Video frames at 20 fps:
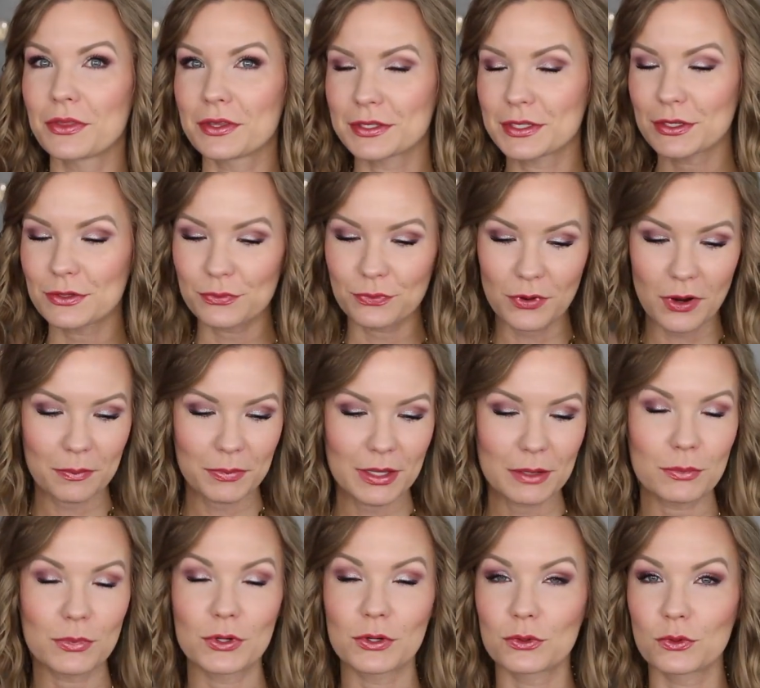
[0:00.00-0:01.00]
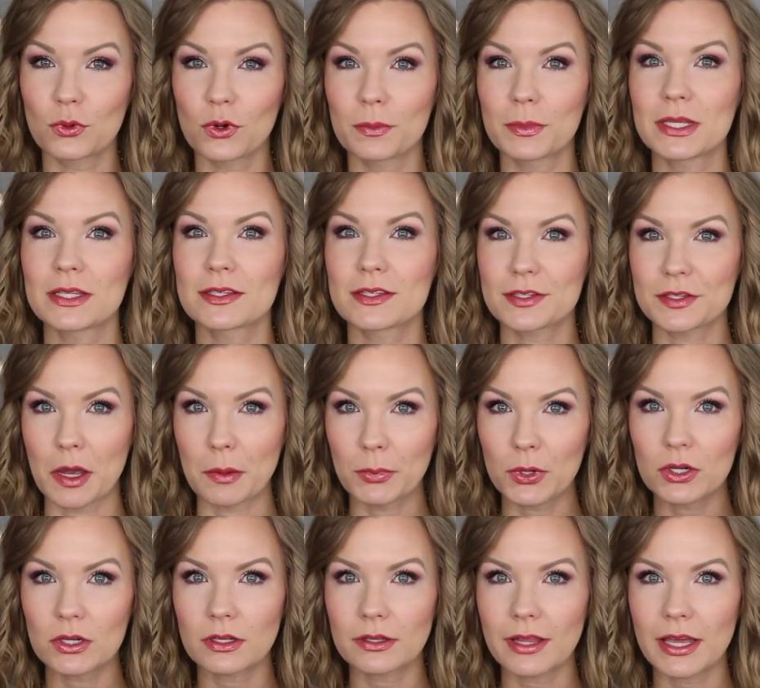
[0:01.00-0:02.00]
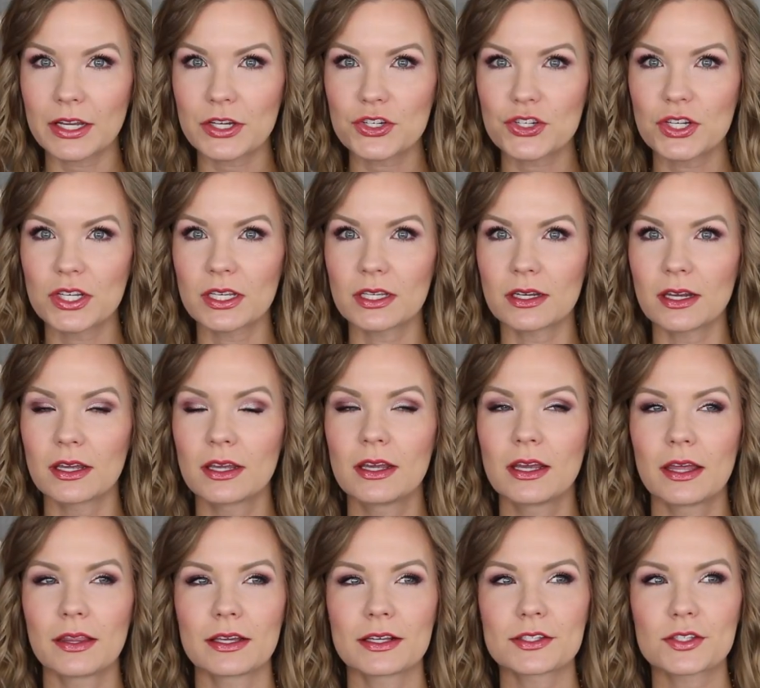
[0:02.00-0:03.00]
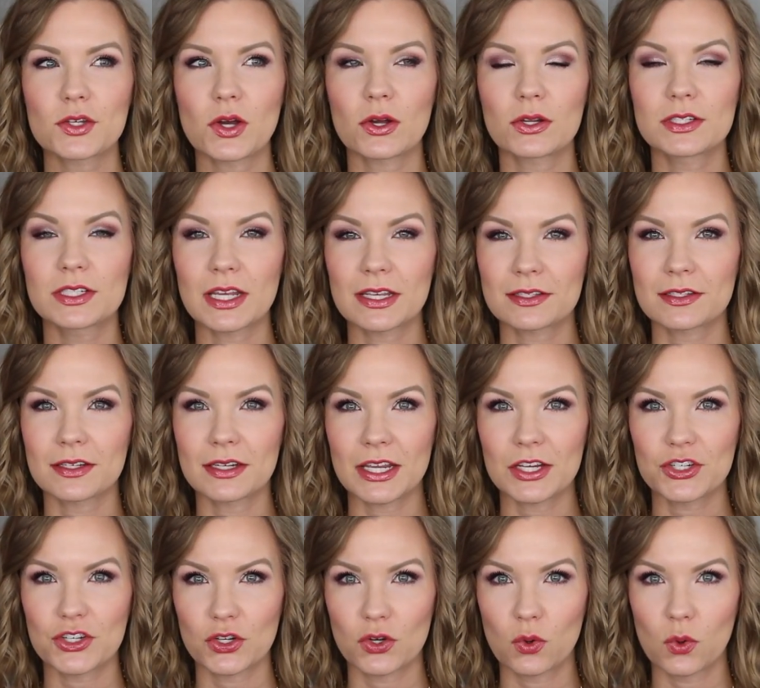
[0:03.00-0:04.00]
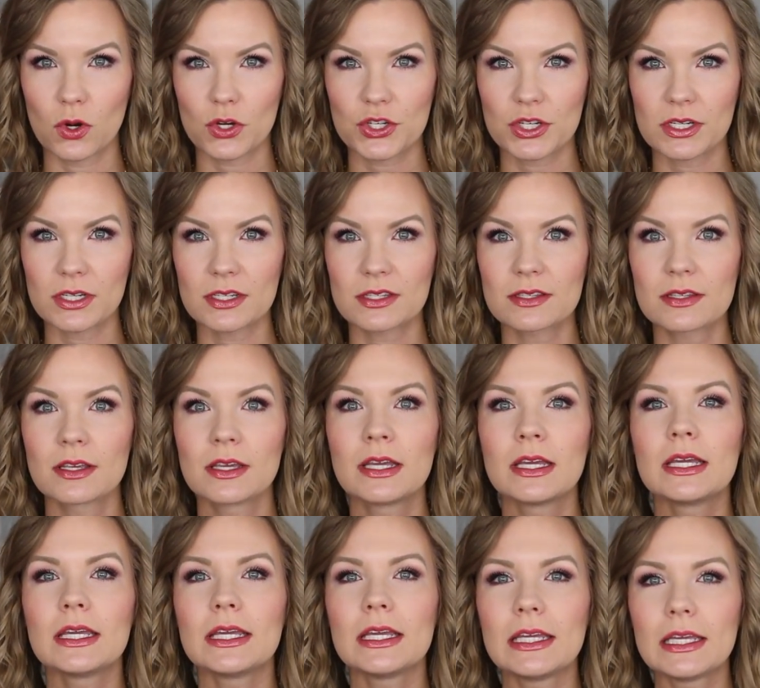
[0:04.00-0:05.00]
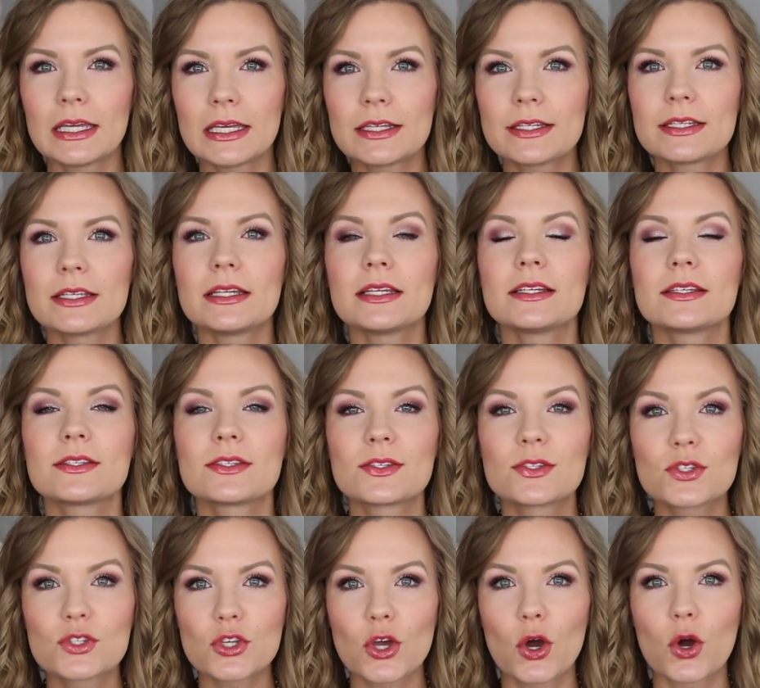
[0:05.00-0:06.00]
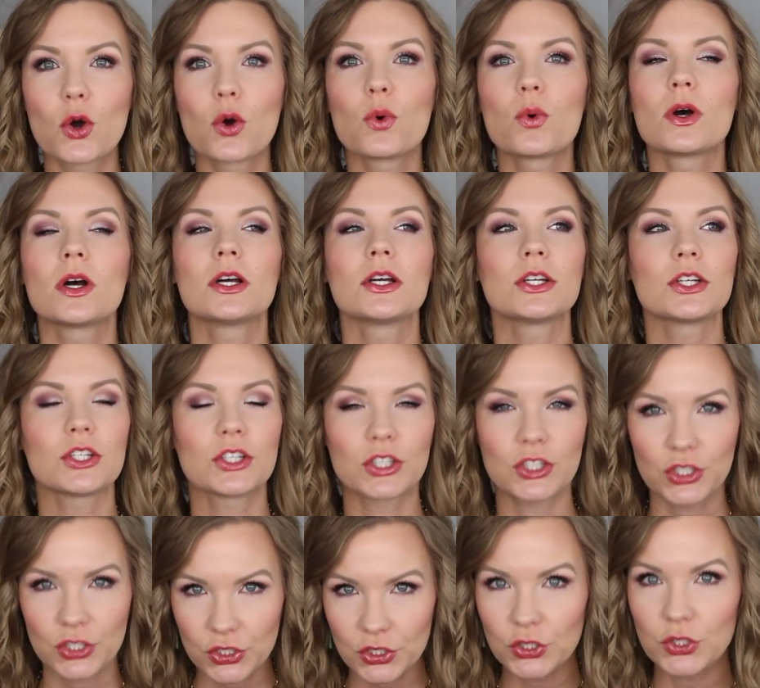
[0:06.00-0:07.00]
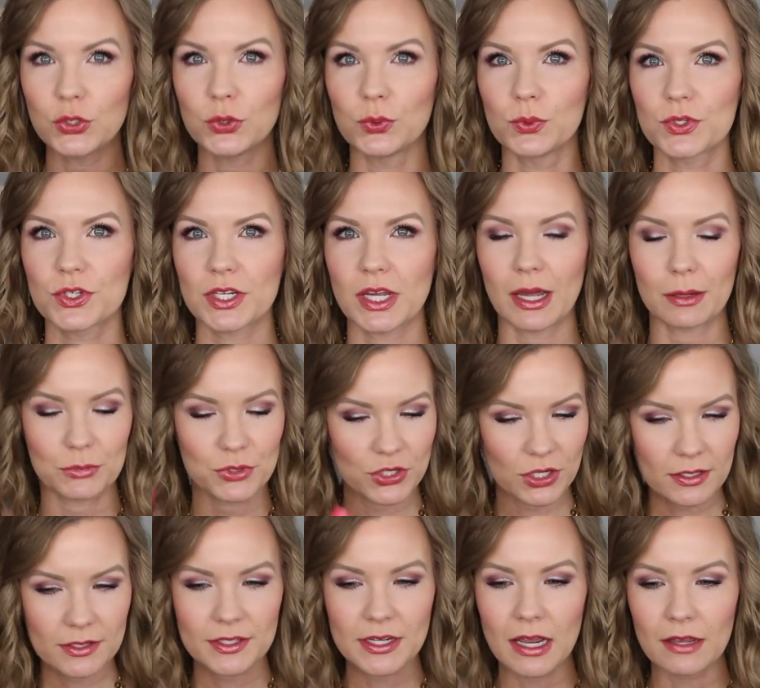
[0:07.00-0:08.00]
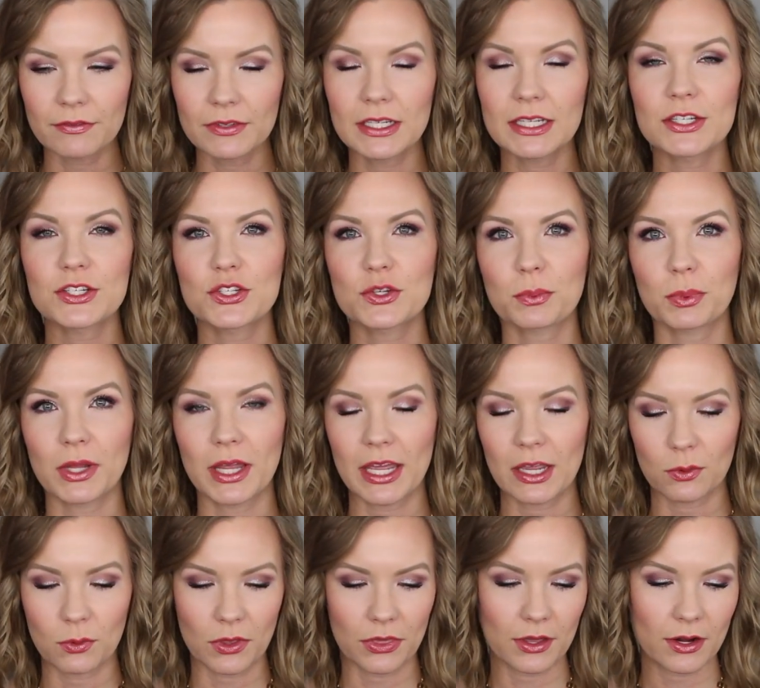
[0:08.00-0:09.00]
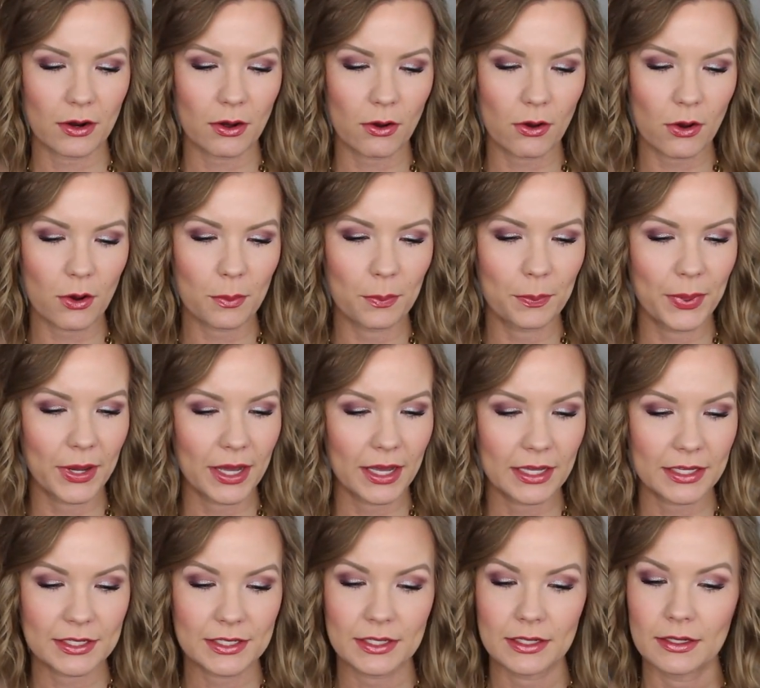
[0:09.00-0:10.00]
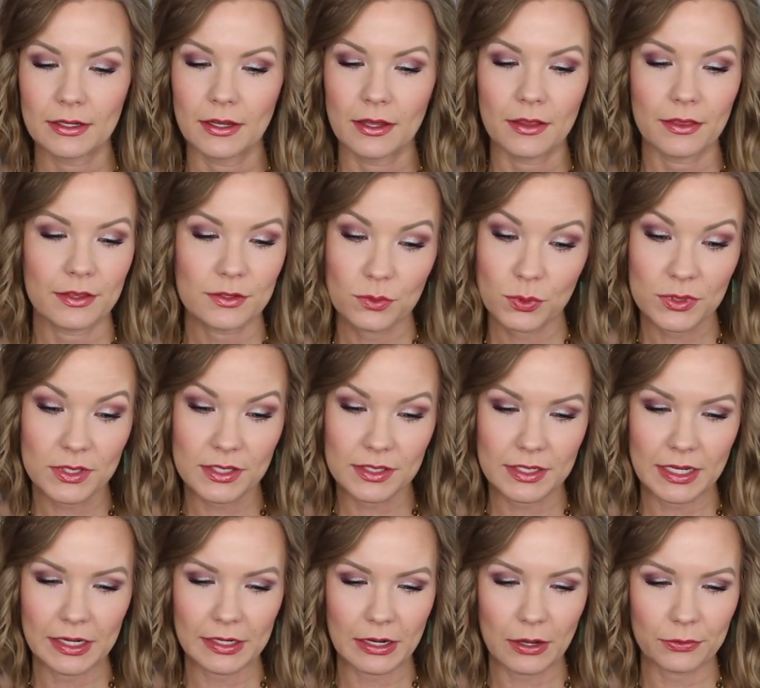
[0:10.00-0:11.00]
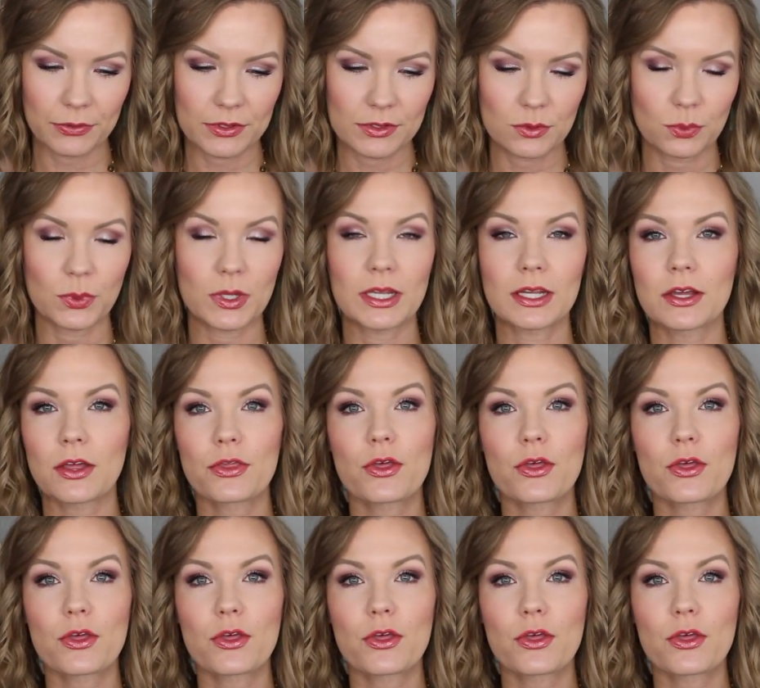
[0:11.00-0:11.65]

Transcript: This is from the Merle Norman Summer Collection. I think it's called Destination Gorgeous. It is so cute. I'm just diving into playing with it all, but this was a standout this week.